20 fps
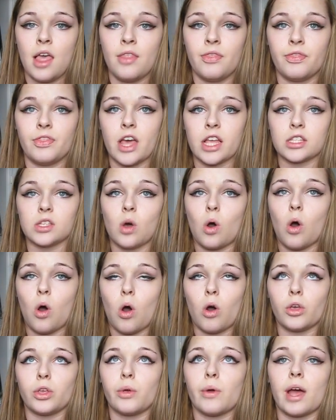That's
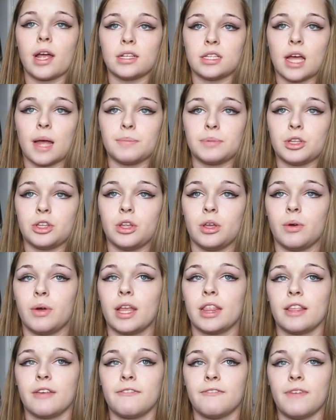all you had time to do.
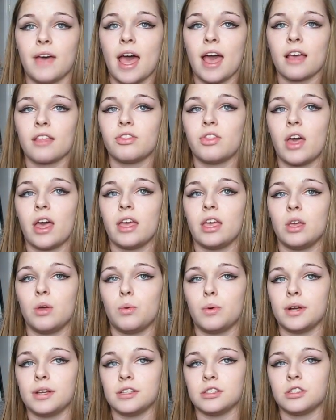And the fact that it
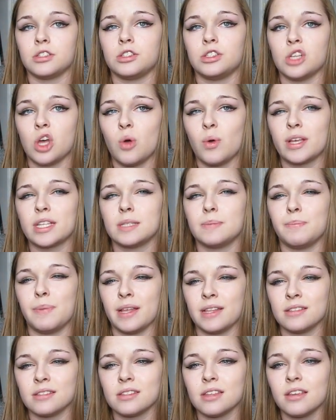was so
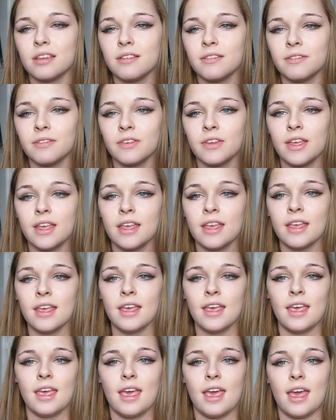expensive
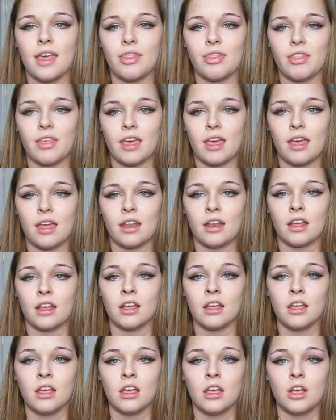and then
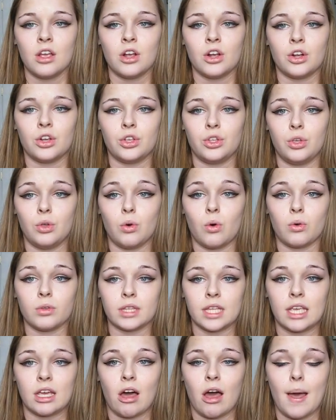you
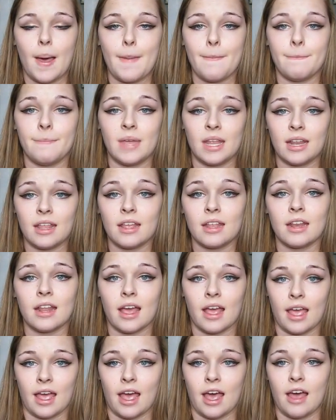only got a minute and a
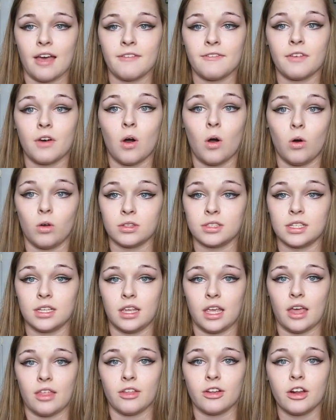half
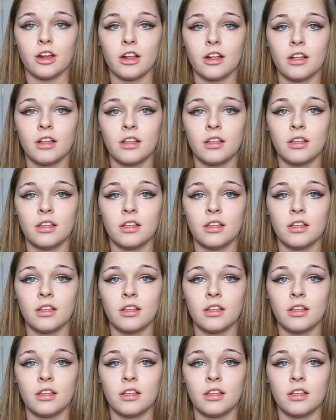altogether,